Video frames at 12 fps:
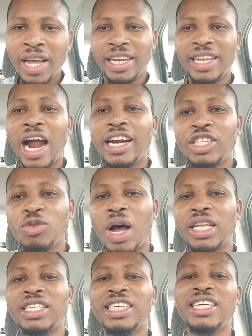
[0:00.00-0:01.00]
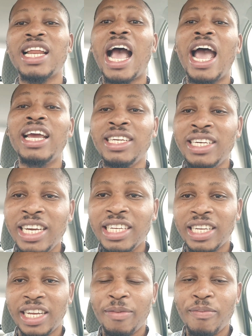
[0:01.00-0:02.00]
That is one thing I
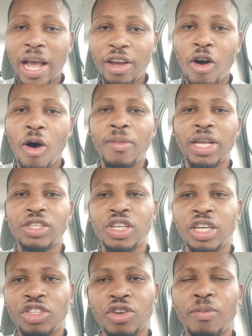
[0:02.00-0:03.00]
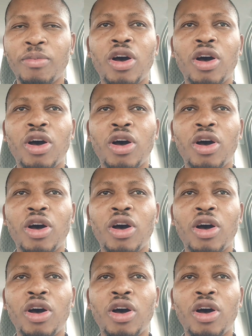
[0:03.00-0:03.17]
need in my comment section.